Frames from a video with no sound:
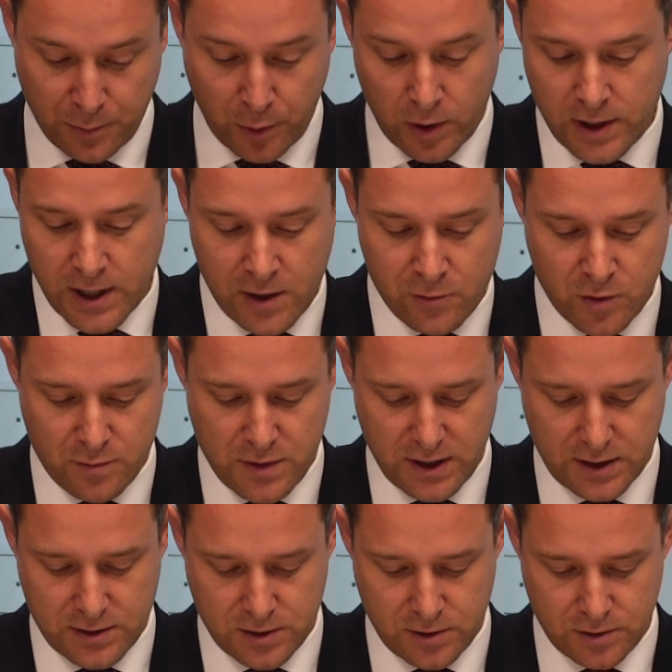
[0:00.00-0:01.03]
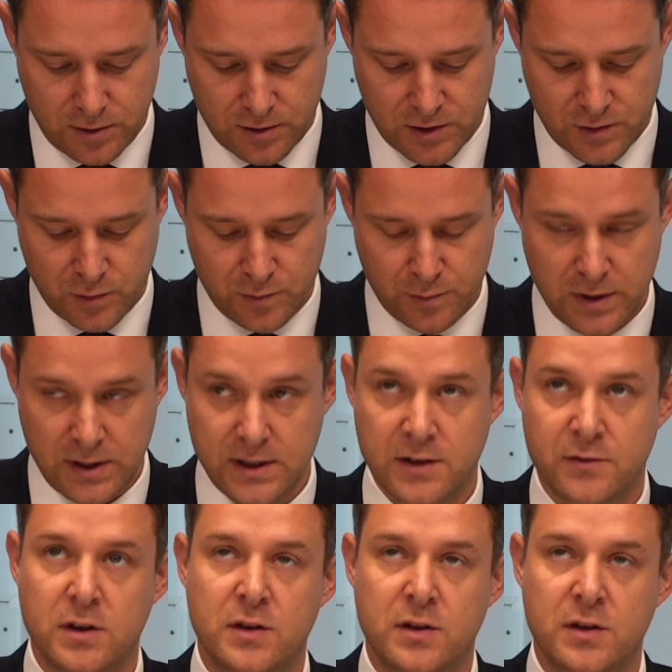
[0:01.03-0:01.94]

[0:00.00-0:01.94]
point I would make to Lucas would be,